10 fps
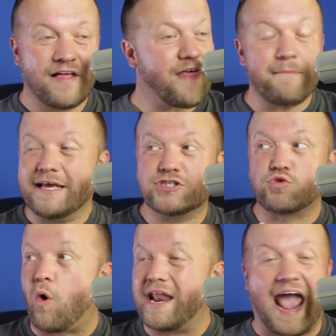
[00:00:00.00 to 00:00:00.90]
that
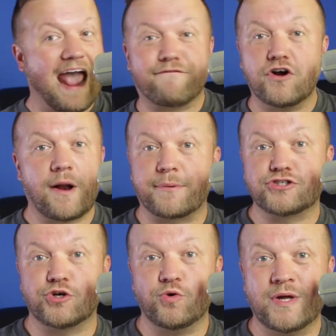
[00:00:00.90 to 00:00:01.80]
means whatever number
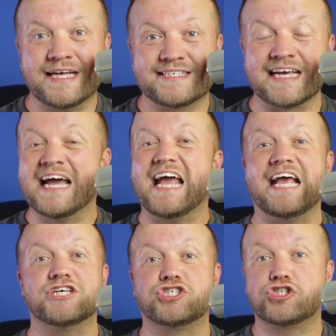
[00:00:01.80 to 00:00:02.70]
two is,
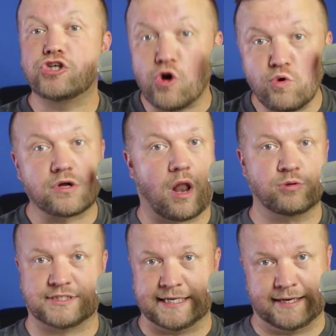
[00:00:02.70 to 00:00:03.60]
is too
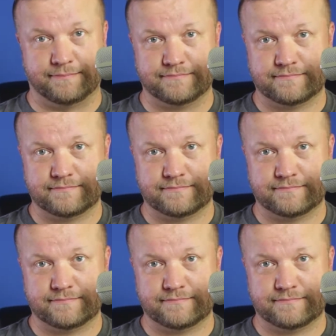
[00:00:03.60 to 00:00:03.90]
close to Him.